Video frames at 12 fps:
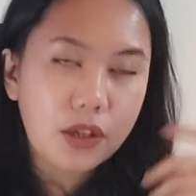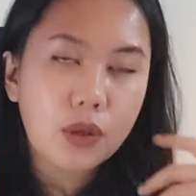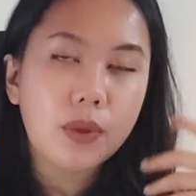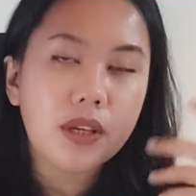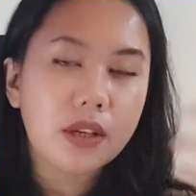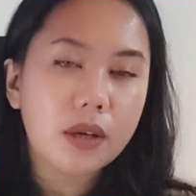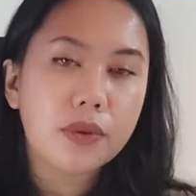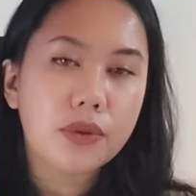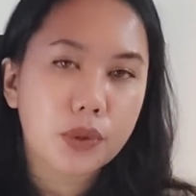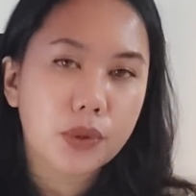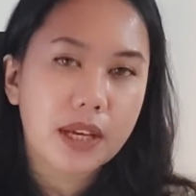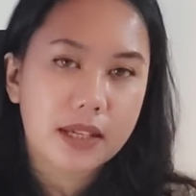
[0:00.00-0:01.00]
And you don't want to go
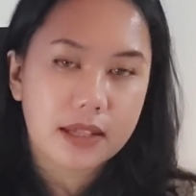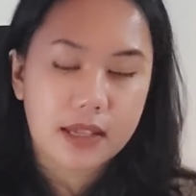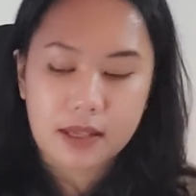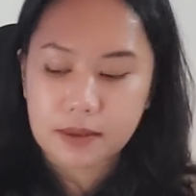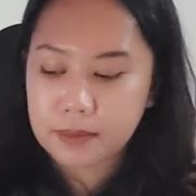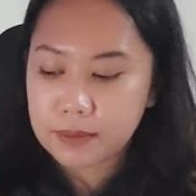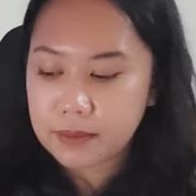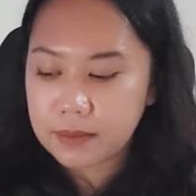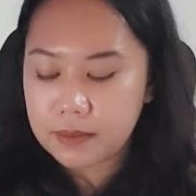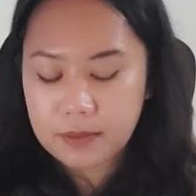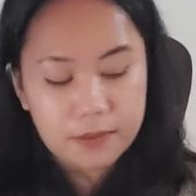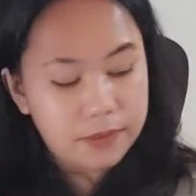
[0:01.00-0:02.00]
through that again.
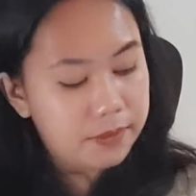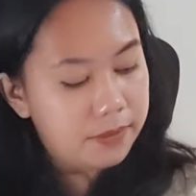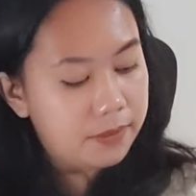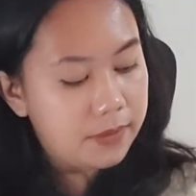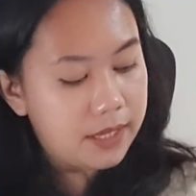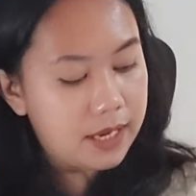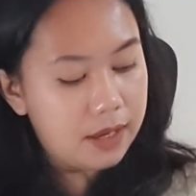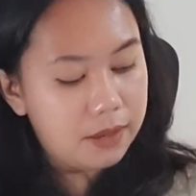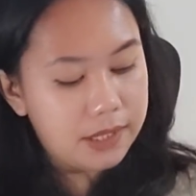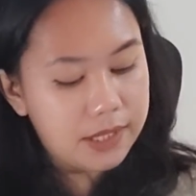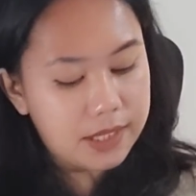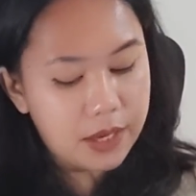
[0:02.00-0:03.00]

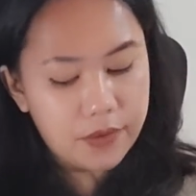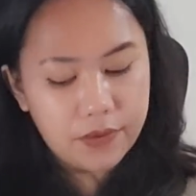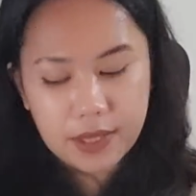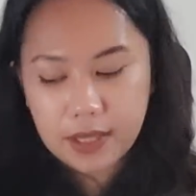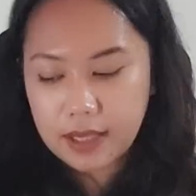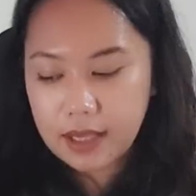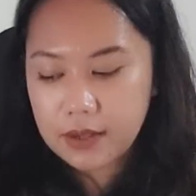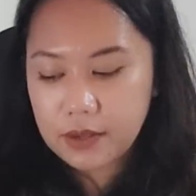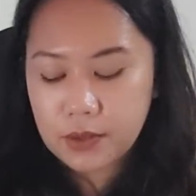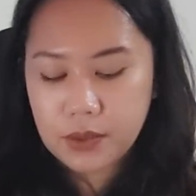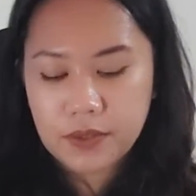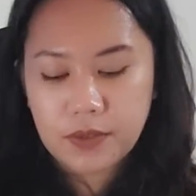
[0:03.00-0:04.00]
Now, let's clarify the King
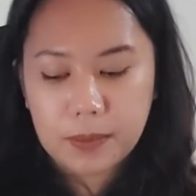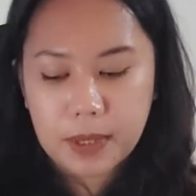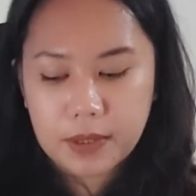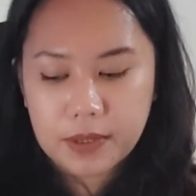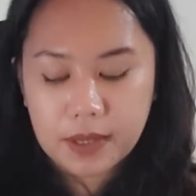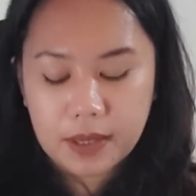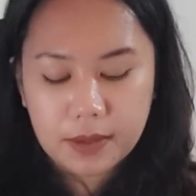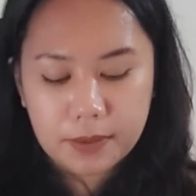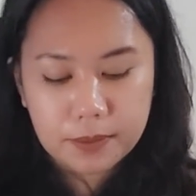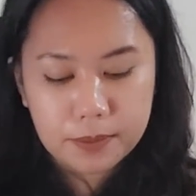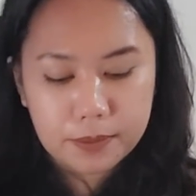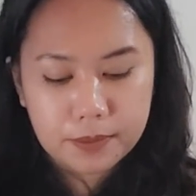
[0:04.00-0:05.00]
of Swords from their side.
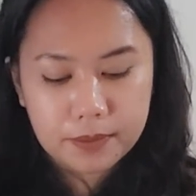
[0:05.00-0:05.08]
